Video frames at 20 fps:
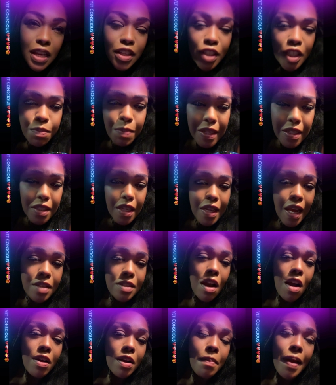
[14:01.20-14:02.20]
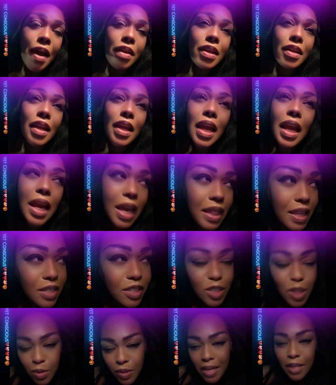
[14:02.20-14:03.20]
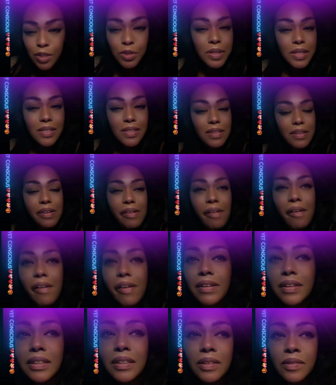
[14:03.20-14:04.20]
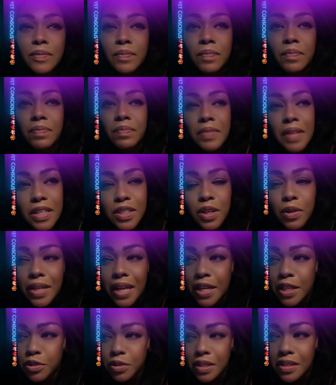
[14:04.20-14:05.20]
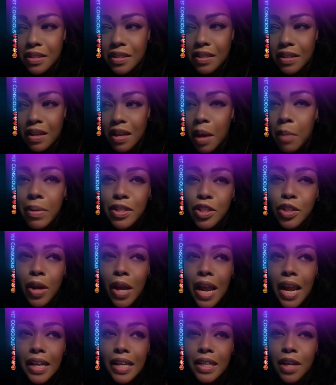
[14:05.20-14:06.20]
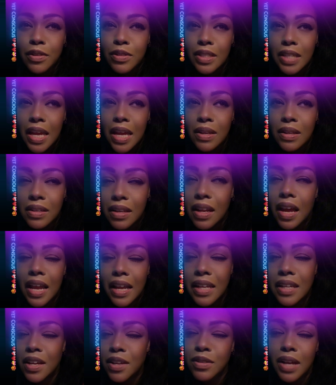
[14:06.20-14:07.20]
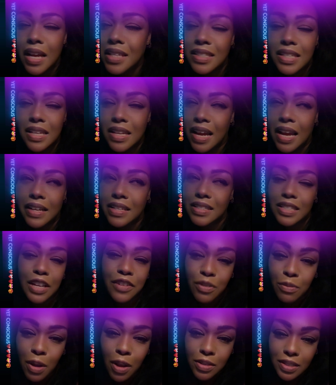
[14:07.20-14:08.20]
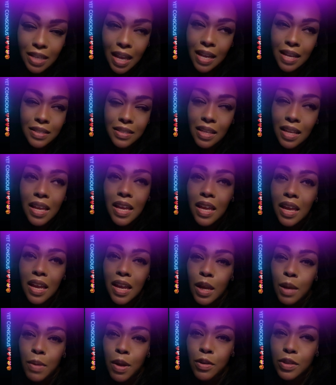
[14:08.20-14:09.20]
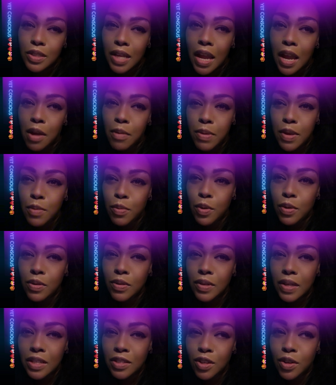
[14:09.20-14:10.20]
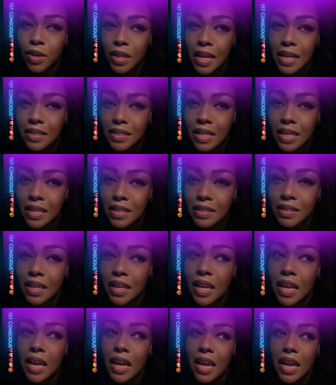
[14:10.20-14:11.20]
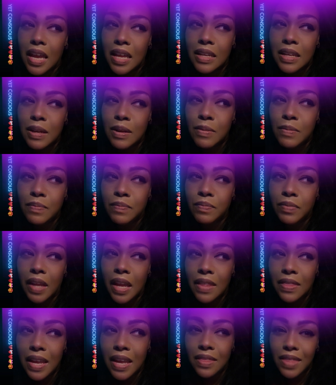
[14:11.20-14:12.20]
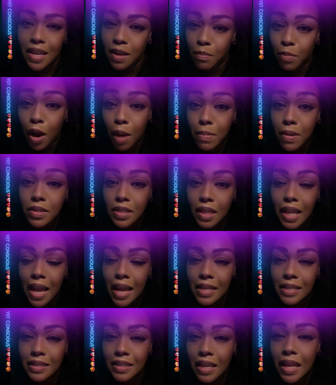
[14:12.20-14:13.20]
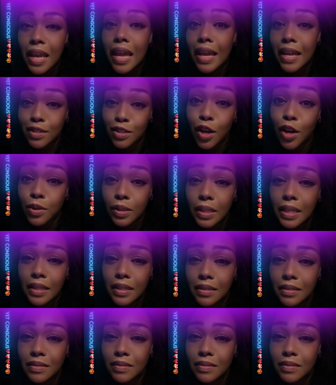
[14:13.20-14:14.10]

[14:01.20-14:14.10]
just means to not talk about it, and that's so dangerous. That's so dangerous. But I can understand. I can see it from all sides. I understand how people internalize things, and they compartmentalize internally.